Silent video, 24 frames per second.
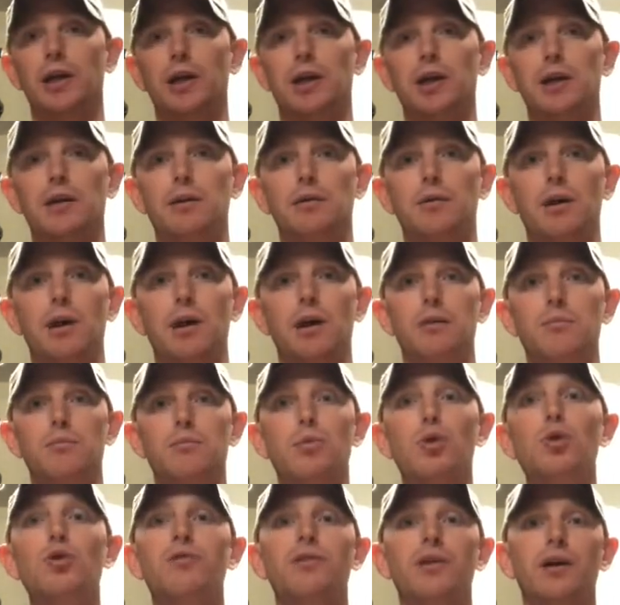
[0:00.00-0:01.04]
and
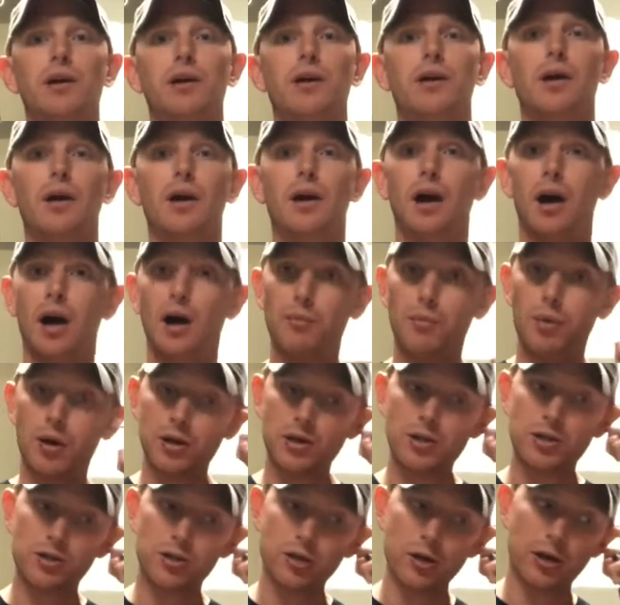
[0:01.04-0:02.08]
moving amongst
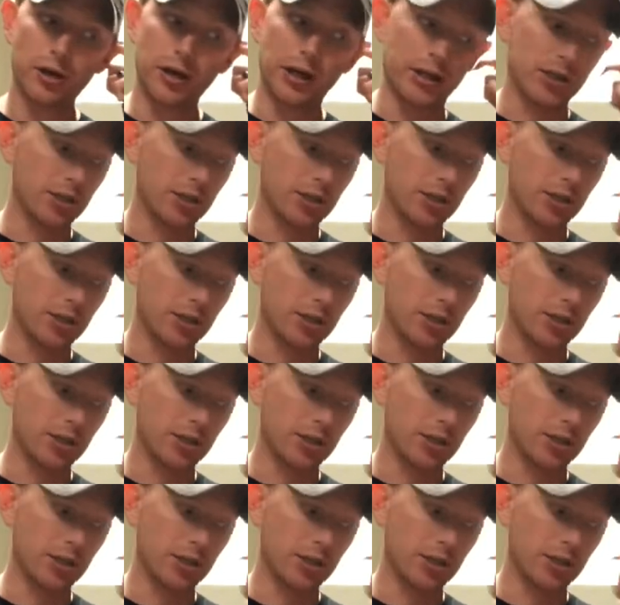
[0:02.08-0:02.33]
the target.